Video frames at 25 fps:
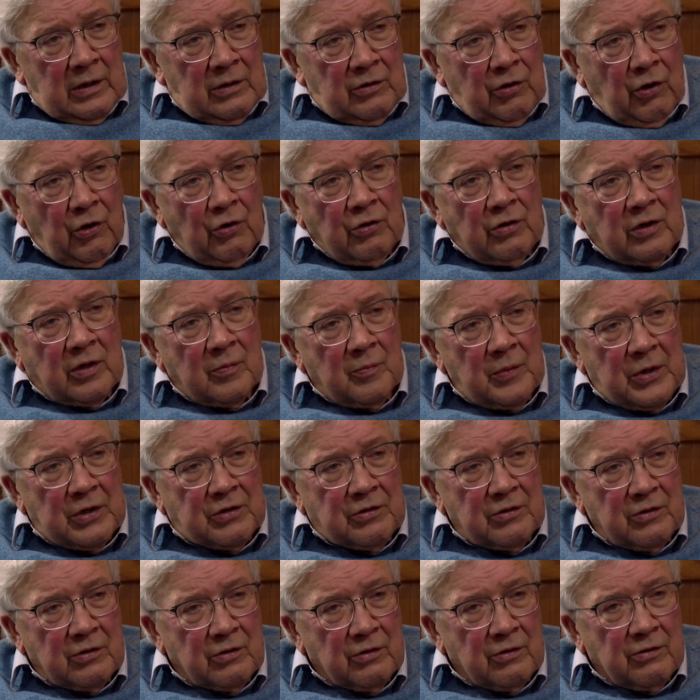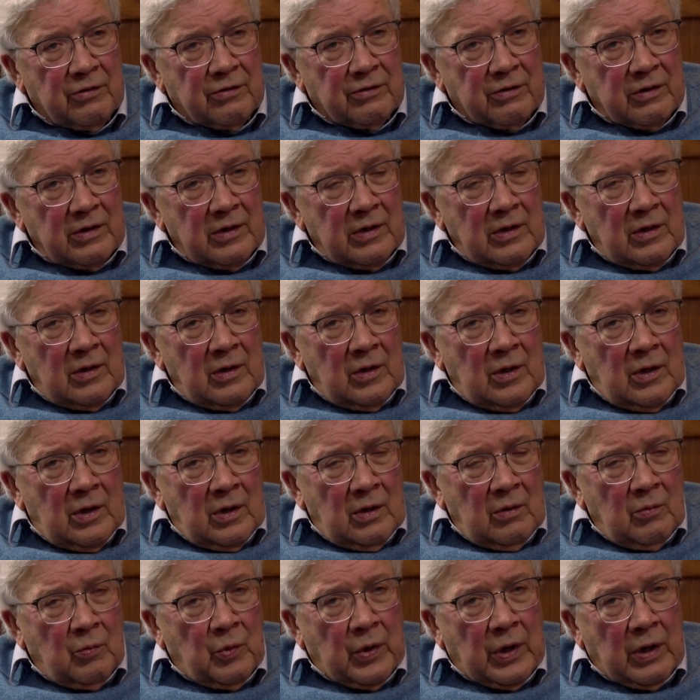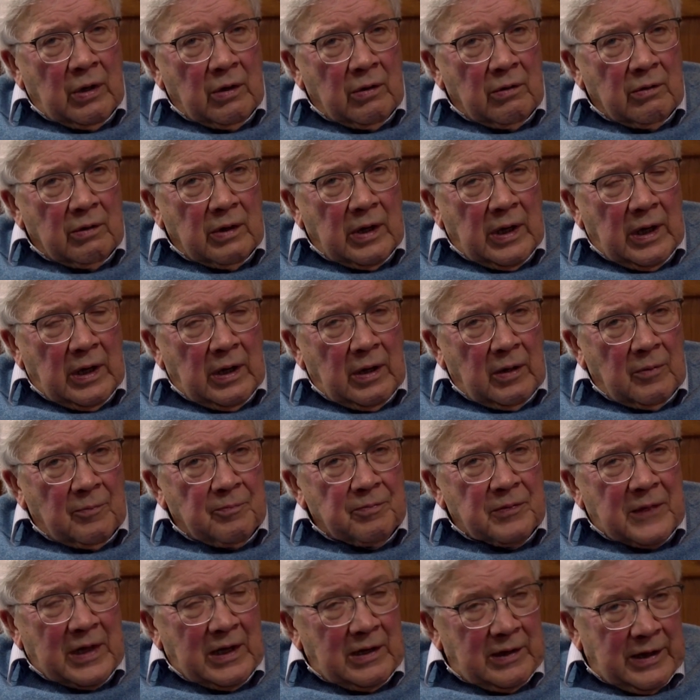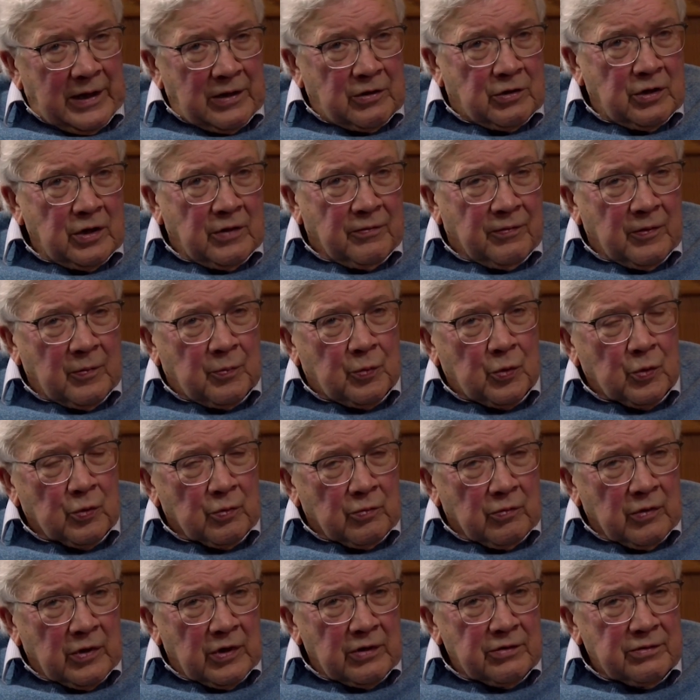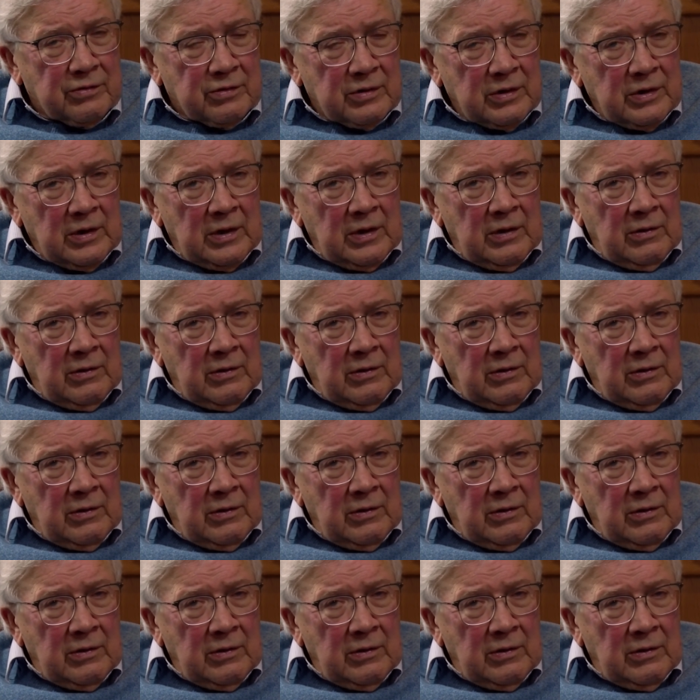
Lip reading: Town commissioners were elected for Portrush.